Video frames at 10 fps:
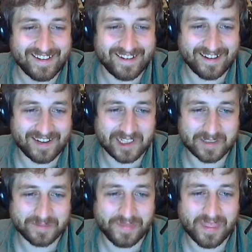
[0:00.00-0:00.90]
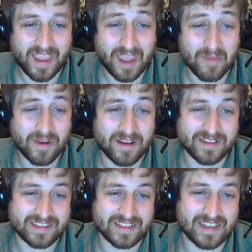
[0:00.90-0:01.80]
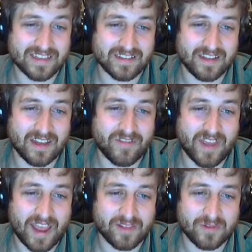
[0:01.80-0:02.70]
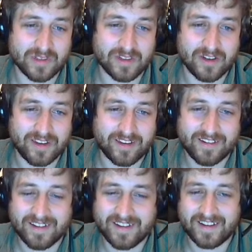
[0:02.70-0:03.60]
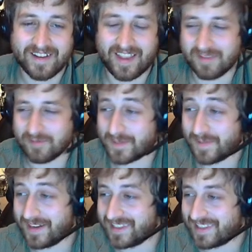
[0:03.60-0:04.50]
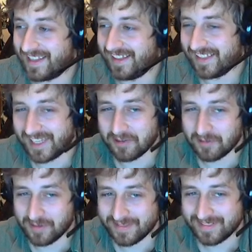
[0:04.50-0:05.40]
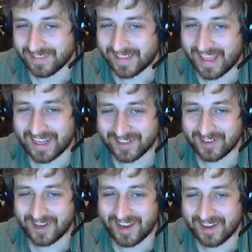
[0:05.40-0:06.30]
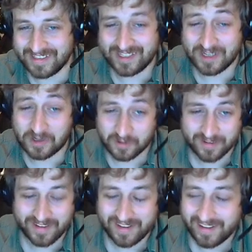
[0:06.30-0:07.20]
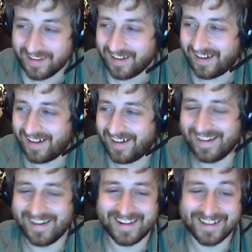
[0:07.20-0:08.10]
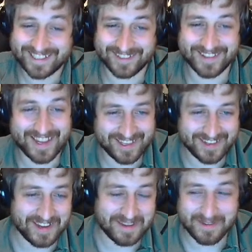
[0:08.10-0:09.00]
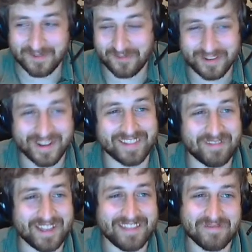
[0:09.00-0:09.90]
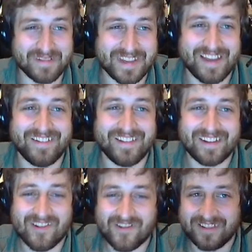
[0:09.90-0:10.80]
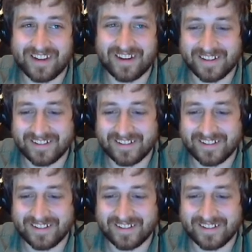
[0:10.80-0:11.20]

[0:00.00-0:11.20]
Emma says, love Alu's look, and then responded slightly later with, Lag, you're looking good too. So thank you, Emma, for not leaving me out in the cold there.